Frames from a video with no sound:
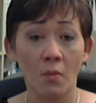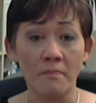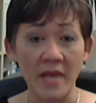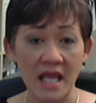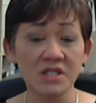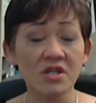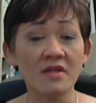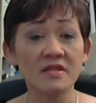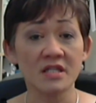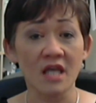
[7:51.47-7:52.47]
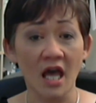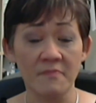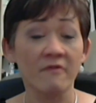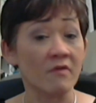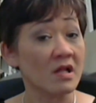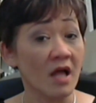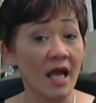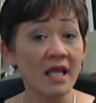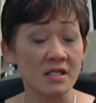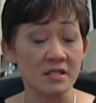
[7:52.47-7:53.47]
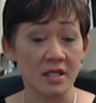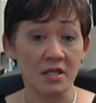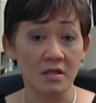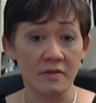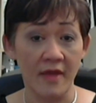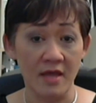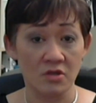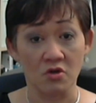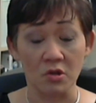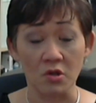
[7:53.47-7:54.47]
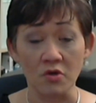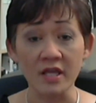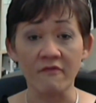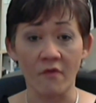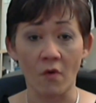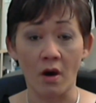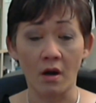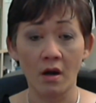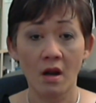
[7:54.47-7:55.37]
based on the type of clients that you're looking for,